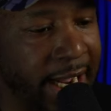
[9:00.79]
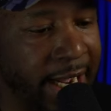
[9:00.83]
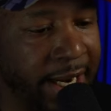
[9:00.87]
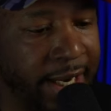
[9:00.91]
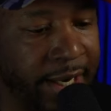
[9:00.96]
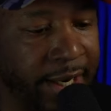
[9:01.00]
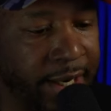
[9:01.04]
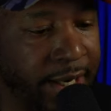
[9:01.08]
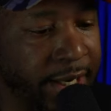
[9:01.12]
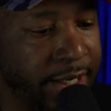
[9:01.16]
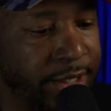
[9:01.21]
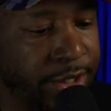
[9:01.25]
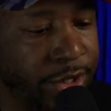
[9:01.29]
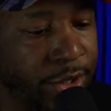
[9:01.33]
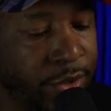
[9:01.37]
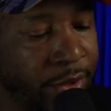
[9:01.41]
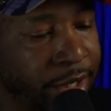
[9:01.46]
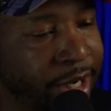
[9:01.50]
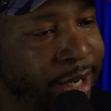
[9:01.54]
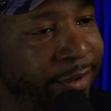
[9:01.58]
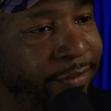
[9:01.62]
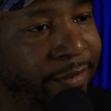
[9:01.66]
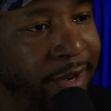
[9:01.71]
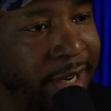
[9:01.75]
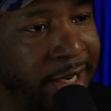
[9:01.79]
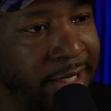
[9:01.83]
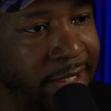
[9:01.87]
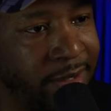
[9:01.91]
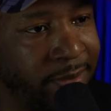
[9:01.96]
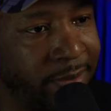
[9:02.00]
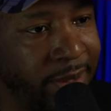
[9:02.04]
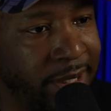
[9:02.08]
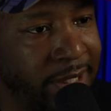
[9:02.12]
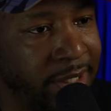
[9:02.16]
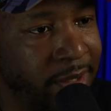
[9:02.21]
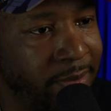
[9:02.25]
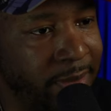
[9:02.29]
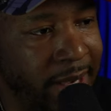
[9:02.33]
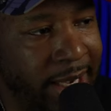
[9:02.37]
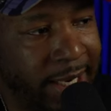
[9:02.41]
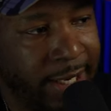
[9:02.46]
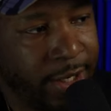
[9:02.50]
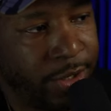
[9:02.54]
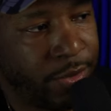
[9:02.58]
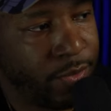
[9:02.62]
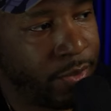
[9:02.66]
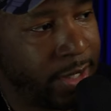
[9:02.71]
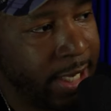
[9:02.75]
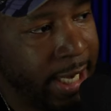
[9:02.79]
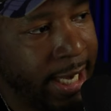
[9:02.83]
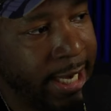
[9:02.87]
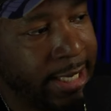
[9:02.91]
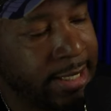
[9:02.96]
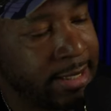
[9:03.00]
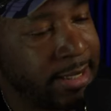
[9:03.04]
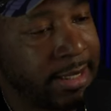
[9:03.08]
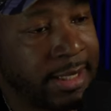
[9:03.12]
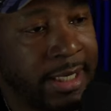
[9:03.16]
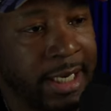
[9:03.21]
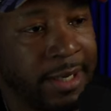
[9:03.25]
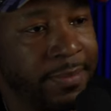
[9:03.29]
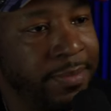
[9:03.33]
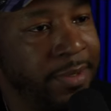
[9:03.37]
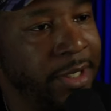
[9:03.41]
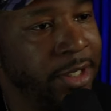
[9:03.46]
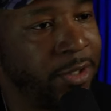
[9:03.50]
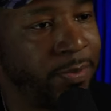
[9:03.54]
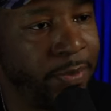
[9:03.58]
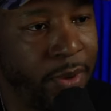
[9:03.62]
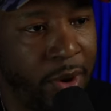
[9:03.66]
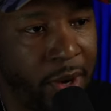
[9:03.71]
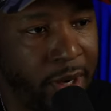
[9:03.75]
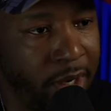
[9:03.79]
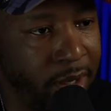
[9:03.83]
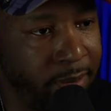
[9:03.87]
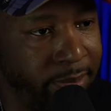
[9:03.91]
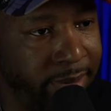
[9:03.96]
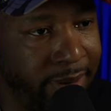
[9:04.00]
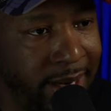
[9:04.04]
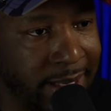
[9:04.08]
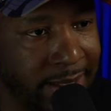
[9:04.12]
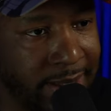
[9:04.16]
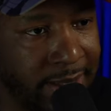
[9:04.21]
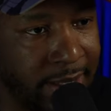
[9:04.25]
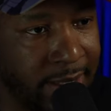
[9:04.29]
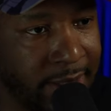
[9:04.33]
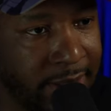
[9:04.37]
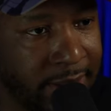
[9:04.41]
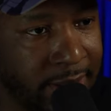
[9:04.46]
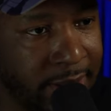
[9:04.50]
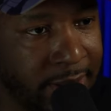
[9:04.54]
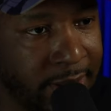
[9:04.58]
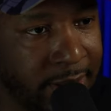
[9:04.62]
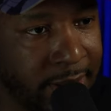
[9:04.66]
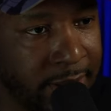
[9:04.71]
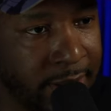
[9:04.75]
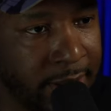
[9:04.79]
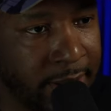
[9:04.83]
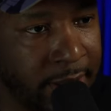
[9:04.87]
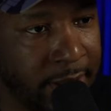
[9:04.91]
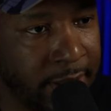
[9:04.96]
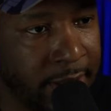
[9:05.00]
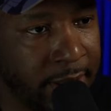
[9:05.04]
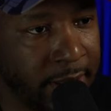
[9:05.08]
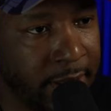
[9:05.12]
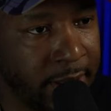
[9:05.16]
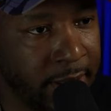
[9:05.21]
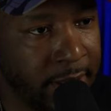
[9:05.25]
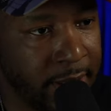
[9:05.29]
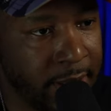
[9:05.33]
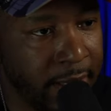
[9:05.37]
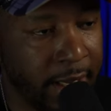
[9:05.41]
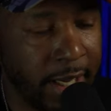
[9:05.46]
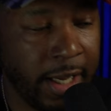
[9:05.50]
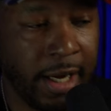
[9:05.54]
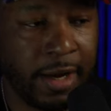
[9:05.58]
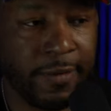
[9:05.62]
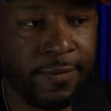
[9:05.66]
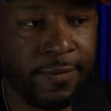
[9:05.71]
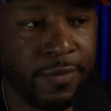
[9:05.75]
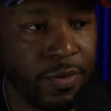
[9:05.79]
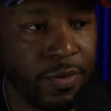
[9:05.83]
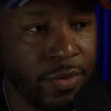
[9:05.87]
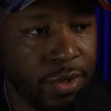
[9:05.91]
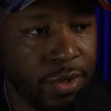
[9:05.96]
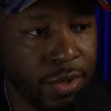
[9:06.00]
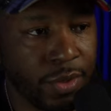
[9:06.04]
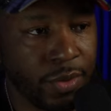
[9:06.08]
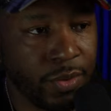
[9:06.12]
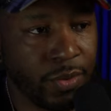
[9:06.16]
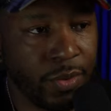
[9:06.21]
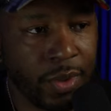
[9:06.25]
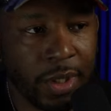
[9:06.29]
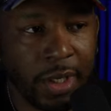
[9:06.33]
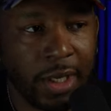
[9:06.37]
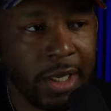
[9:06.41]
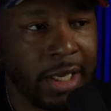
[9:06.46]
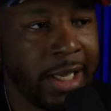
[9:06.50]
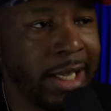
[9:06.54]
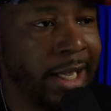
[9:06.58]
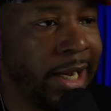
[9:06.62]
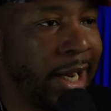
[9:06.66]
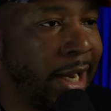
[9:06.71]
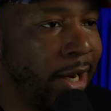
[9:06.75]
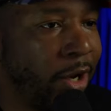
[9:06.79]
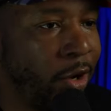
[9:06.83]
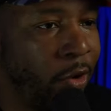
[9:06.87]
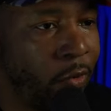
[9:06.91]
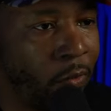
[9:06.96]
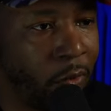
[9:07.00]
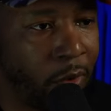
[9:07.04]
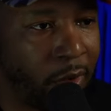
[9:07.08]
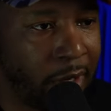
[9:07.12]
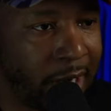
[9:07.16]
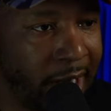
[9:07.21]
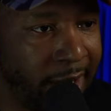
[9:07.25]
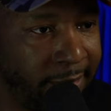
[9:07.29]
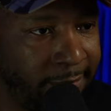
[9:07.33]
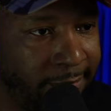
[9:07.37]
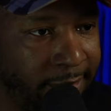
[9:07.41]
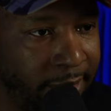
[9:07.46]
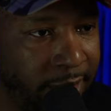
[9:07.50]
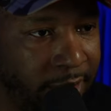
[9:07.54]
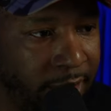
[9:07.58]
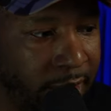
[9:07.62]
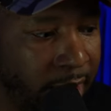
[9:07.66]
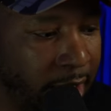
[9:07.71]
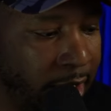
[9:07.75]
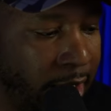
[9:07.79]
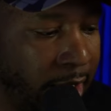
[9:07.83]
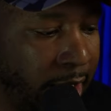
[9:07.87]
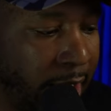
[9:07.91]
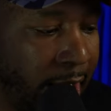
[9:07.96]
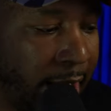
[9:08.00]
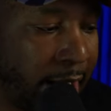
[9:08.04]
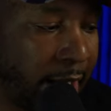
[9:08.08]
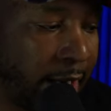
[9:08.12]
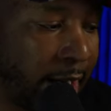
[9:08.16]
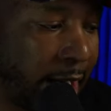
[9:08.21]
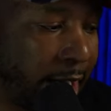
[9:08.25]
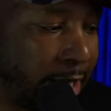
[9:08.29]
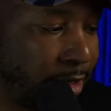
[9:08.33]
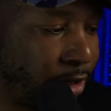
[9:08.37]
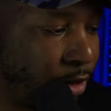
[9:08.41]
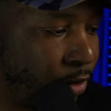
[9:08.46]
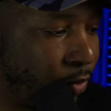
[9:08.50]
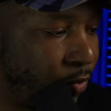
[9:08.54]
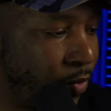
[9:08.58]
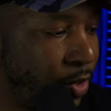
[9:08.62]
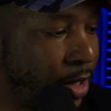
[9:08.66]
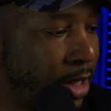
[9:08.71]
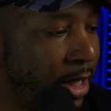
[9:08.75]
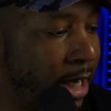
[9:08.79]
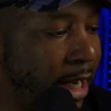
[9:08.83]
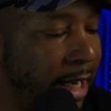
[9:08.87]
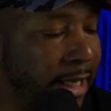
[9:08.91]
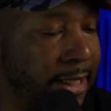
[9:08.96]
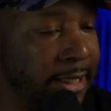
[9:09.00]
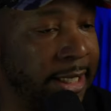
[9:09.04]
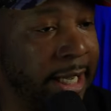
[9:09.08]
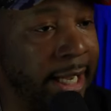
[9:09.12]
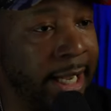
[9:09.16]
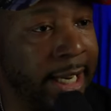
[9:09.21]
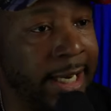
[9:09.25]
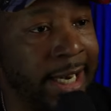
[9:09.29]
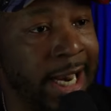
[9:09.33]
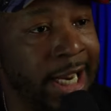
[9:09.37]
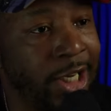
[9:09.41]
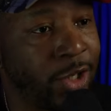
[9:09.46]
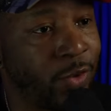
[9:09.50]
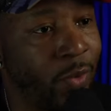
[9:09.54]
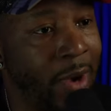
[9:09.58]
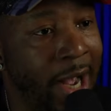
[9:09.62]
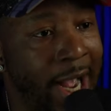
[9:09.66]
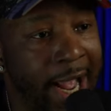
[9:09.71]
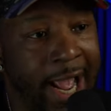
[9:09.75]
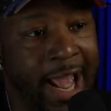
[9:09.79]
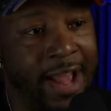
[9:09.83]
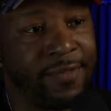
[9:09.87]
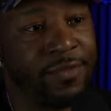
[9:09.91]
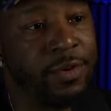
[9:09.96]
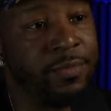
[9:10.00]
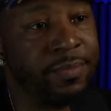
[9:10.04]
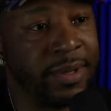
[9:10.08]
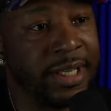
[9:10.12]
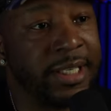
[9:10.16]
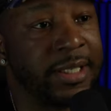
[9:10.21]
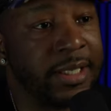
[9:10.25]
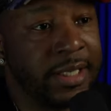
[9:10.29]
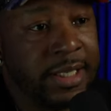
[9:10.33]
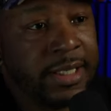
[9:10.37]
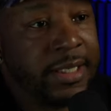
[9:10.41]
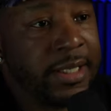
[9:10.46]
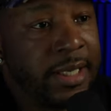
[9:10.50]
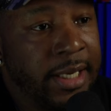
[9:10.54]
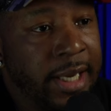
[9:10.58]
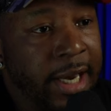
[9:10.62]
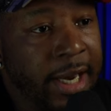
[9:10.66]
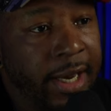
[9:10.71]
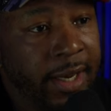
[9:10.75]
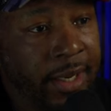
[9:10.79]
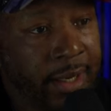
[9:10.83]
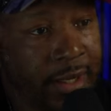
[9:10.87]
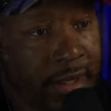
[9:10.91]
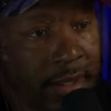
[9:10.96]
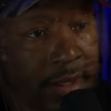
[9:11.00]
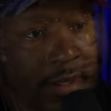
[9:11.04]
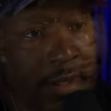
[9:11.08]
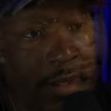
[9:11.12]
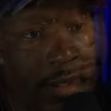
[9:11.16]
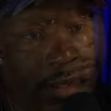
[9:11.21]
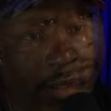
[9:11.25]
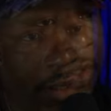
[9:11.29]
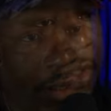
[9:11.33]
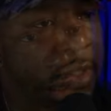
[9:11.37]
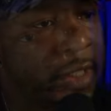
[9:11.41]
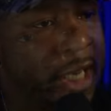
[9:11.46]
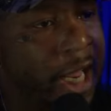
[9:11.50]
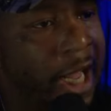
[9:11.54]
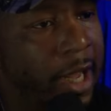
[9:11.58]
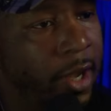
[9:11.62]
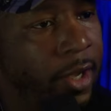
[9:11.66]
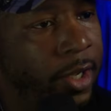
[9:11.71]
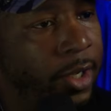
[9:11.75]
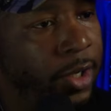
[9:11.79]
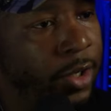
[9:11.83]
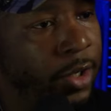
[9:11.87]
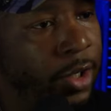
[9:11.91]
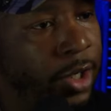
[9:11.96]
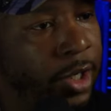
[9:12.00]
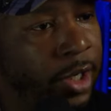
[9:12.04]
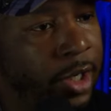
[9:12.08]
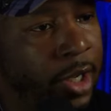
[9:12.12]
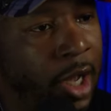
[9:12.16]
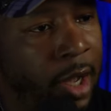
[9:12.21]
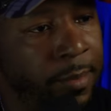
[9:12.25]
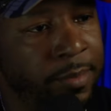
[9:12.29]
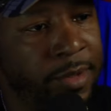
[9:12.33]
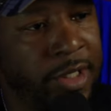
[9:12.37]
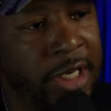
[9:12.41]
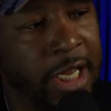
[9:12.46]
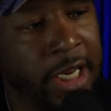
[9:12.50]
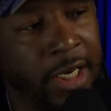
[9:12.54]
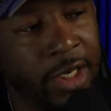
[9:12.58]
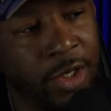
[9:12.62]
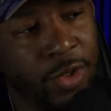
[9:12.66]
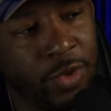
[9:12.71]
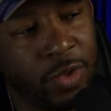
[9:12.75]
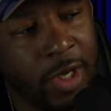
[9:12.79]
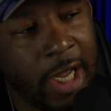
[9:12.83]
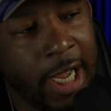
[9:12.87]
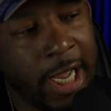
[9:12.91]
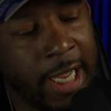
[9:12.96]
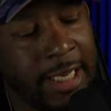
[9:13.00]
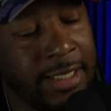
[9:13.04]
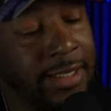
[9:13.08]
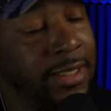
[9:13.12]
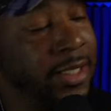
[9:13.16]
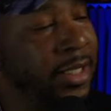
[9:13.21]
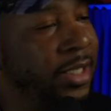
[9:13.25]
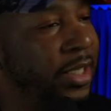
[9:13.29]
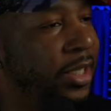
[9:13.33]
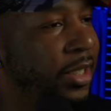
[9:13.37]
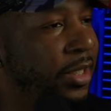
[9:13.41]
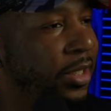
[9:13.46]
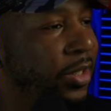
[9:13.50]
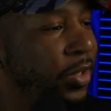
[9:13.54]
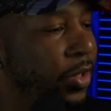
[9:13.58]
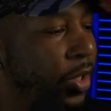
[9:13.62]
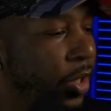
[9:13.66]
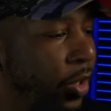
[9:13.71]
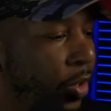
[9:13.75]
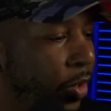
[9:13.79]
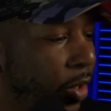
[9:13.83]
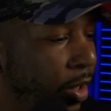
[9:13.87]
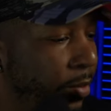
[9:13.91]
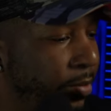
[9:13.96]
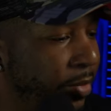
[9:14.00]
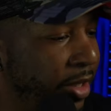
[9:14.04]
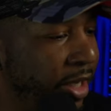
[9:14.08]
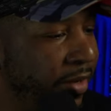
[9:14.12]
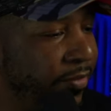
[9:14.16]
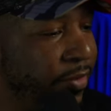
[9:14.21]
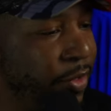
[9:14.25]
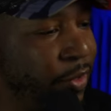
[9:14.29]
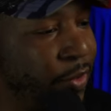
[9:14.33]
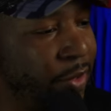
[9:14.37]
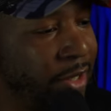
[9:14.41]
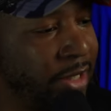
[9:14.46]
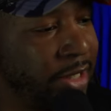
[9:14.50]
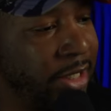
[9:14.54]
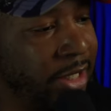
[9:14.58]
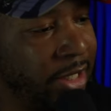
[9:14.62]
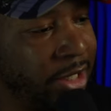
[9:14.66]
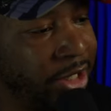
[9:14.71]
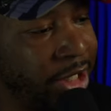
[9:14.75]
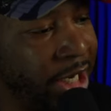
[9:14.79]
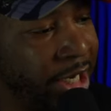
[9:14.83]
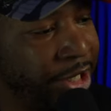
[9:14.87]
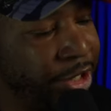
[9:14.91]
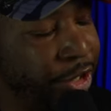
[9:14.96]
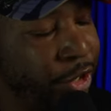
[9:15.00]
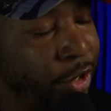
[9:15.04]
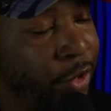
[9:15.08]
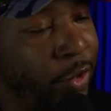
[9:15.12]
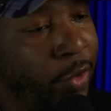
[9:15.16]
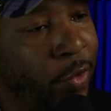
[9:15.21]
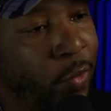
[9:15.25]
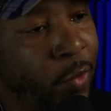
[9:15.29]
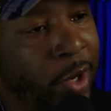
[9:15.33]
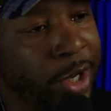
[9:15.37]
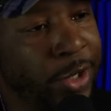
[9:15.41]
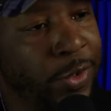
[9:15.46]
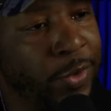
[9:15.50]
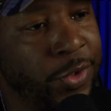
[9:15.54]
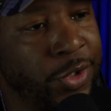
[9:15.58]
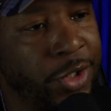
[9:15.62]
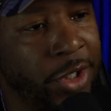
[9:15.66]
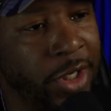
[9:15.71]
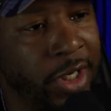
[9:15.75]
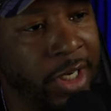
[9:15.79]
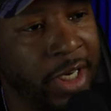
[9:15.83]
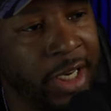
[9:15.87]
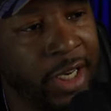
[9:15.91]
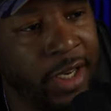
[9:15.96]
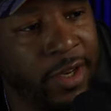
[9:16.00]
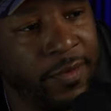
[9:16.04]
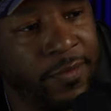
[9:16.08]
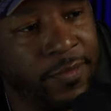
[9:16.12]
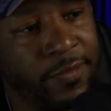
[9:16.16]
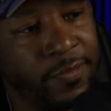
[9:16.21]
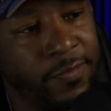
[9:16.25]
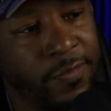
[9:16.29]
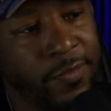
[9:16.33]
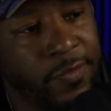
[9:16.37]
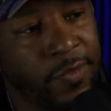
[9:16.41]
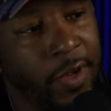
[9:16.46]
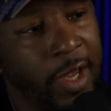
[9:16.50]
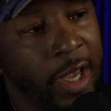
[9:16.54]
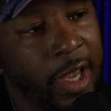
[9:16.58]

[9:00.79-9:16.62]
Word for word: to get out here. There's no if, ands, or buts about it. You can't skip this part of the process. And if you do, it ain't gonna work out for you. And a lot of guys don't realize that. And that's why I have a business today. Now, and, and I'm telling you guys to, you know, I'm giving you a suggestion on a way you should live